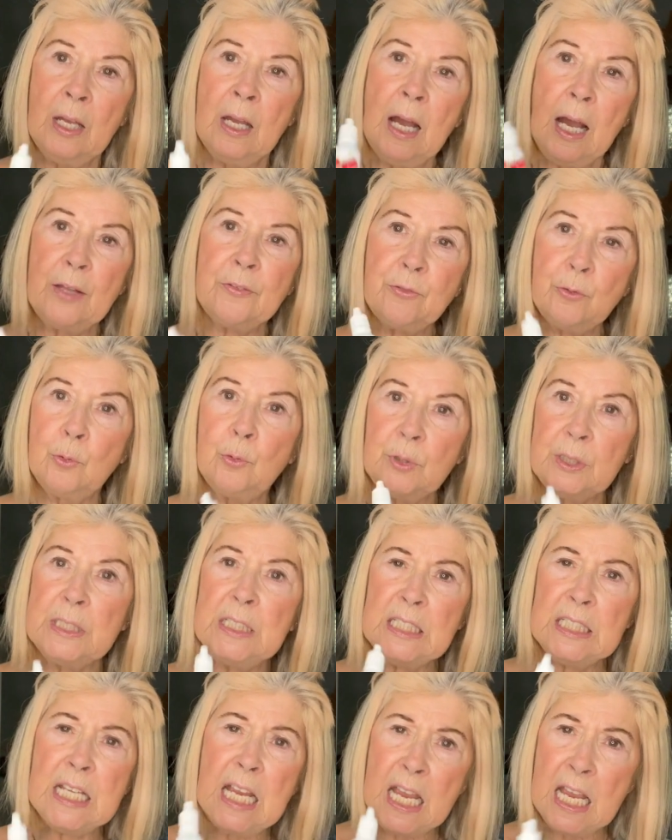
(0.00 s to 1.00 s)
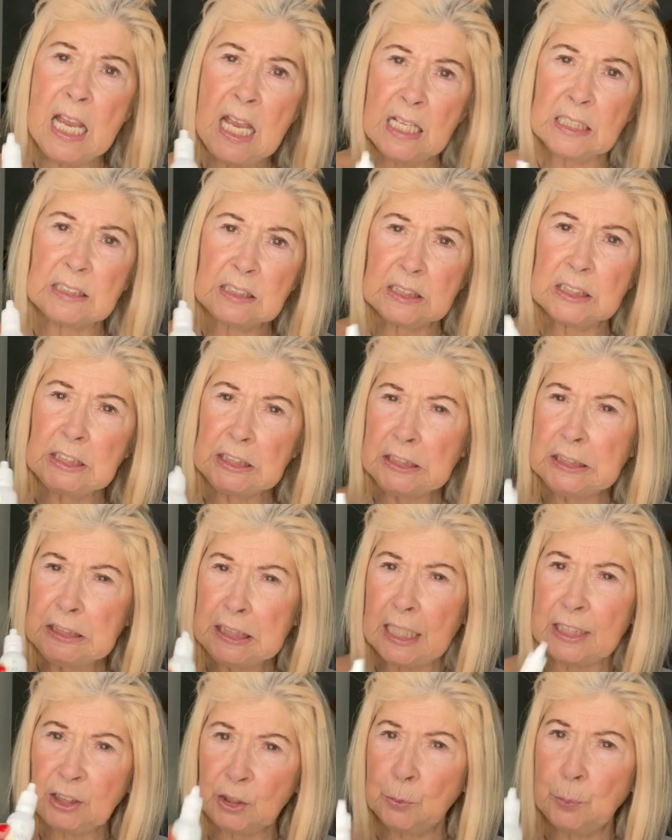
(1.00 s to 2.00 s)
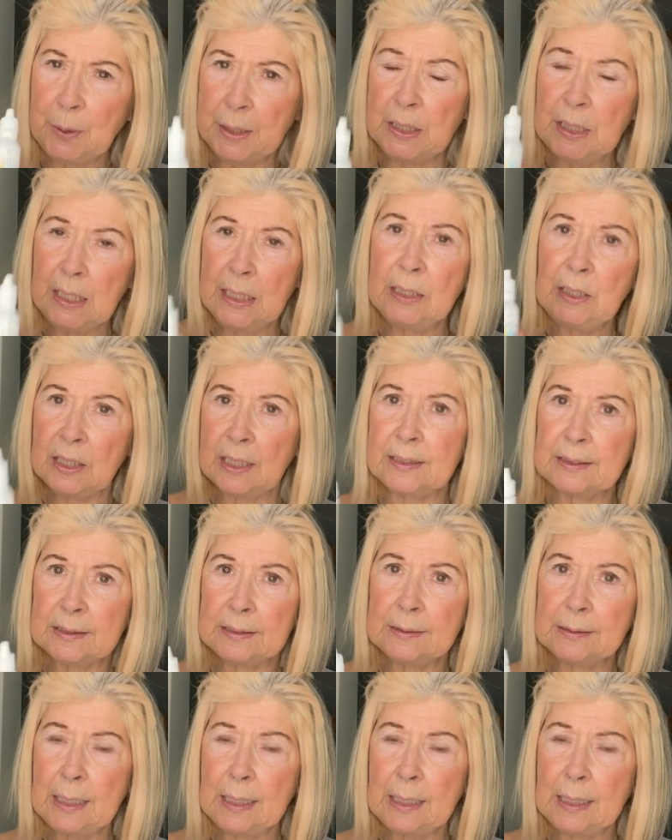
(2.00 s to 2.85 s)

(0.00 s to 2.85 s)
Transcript: I thought, yes, we need this.